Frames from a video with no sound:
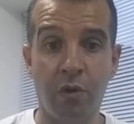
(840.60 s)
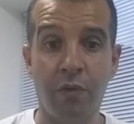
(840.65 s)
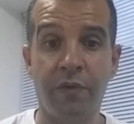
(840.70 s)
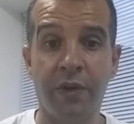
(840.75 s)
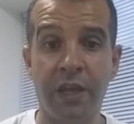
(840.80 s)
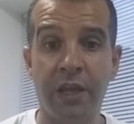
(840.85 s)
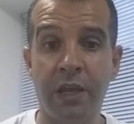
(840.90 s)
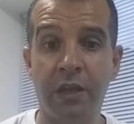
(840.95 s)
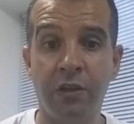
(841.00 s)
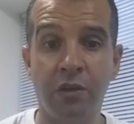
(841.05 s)

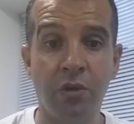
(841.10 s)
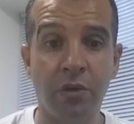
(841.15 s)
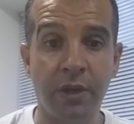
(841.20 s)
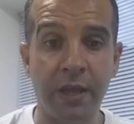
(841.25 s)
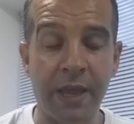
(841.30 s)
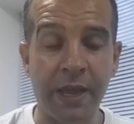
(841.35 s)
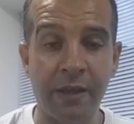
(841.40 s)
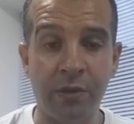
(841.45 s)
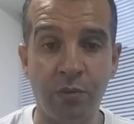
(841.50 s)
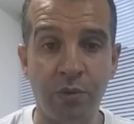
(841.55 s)
Over here in
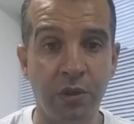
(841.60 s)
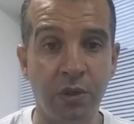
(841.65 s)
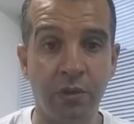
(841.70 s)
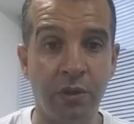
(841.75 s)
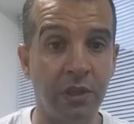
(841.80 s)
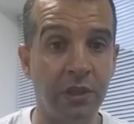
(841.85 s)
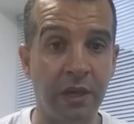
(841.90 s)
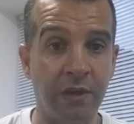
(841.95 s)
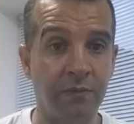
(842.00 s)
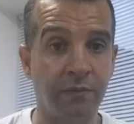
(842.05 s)
UK, we
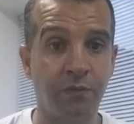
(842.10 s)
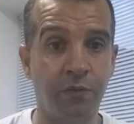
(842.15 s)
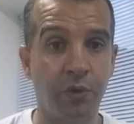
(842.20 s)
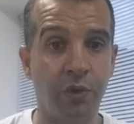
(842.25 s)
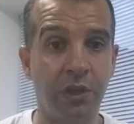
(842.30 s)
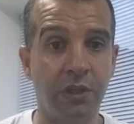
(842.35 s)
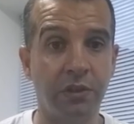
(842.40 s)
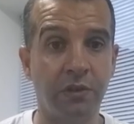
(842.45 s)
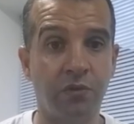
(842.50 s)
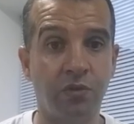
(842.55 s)
don't need that
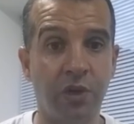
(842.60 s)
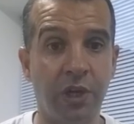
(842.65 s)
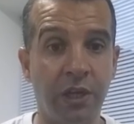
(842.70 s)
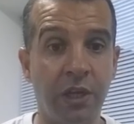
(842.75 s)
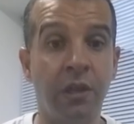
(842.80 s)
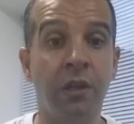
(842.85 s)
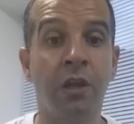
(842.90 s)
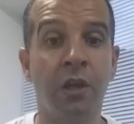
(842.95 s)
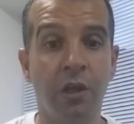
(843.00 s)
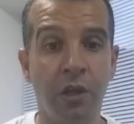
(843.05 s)
4 years of
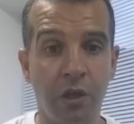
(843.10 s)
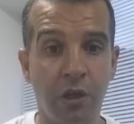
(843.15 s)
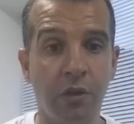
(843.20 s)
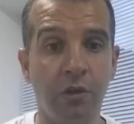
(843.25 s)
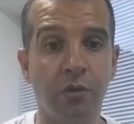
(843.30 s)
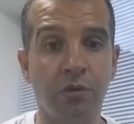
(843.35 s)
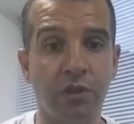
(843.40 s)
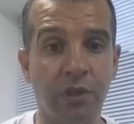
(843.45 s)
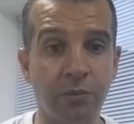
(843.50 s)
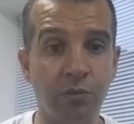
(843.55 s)
training.
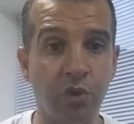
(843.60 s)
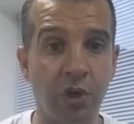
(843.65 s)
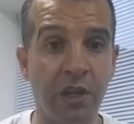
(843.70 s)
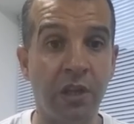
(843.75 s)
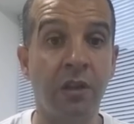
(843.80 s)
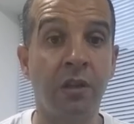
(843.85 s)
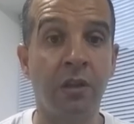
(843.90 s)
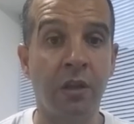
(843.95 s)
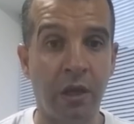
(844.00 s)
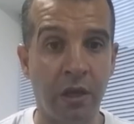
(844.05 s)
You do some
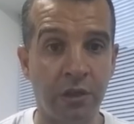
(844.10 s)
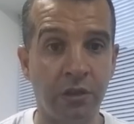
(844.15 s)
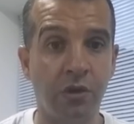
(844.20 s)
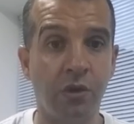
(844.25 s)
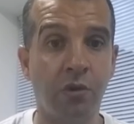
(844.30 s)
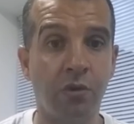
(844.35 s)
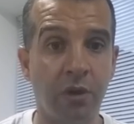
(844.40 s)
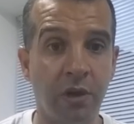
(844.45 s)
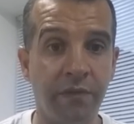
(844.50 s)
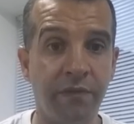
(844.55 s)
training as
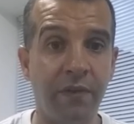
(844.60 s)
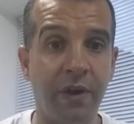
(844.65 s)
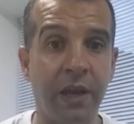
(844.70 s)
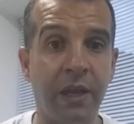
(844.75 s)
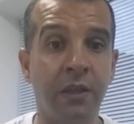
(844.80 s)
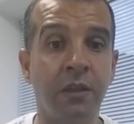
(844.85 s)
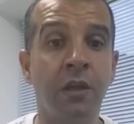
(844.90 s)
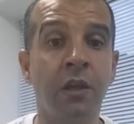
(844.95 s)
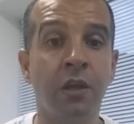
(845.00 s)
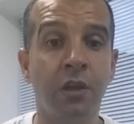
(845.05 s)
you're
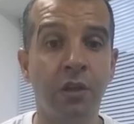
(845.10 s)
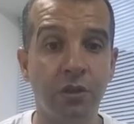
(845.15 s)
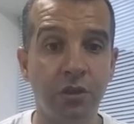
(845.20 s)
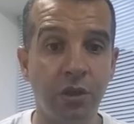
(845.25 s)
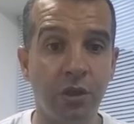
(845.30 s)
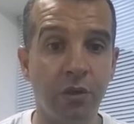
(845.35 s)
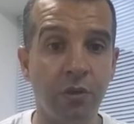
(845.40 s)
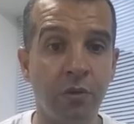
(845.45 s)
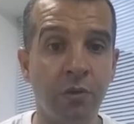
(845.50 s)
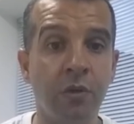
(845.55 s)
qualified
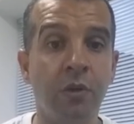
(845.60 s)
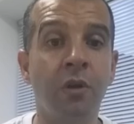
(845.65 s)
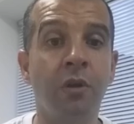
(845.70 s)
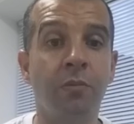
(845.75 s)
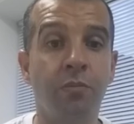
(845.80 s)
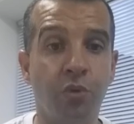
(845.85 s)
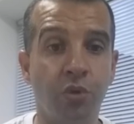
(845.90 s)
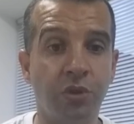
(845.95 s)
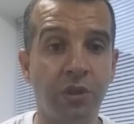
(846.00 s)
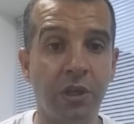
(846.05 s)
to
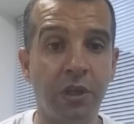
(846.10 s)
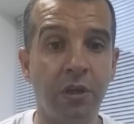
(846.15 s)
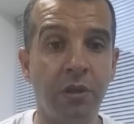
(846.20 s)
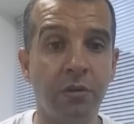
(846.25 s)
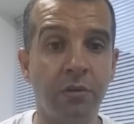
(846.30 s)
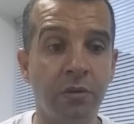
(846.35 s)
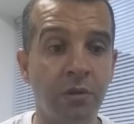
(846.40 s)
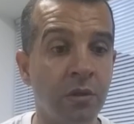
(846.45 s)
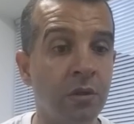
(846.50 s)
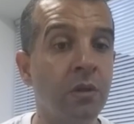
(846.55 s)

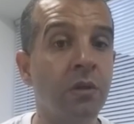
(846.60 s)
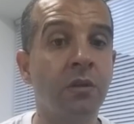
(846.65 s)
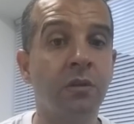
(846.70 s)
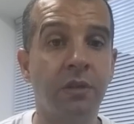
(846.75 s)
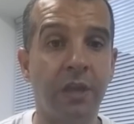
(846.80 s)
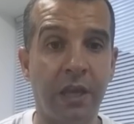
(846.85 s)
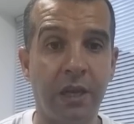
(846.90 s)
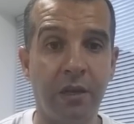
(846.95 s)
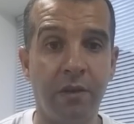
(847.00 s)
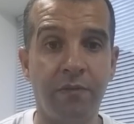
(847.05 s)
prosecute,
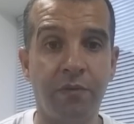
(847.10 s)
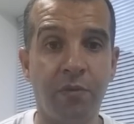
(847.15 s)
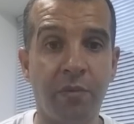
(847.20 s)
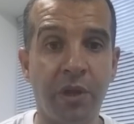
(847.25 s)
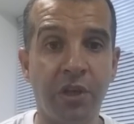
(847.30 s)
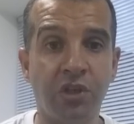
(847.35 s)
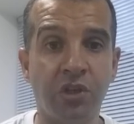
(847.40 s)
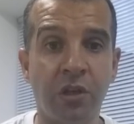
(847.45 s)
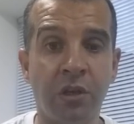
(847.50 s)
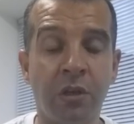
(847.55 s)
take an
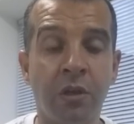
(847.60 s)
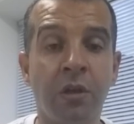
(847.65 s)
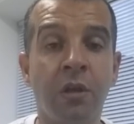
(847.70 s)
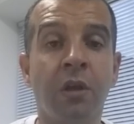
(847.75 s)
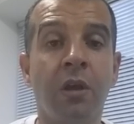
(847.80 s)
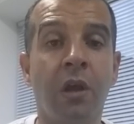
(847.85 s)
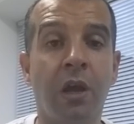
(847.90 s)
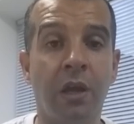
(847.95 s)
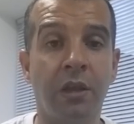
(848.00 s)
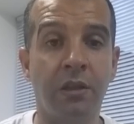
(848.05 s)
information,
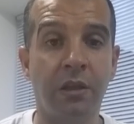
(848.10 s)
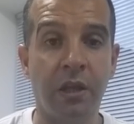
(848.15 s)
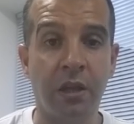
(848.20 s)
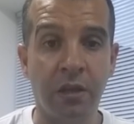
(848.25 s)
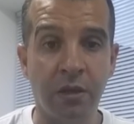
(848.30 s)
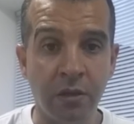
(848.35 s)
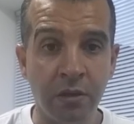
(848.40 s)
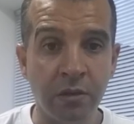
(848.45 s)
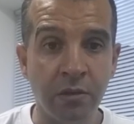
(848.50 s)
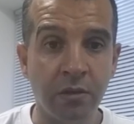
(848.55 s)
and
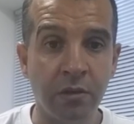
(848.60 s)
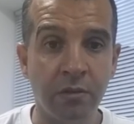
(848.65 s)
then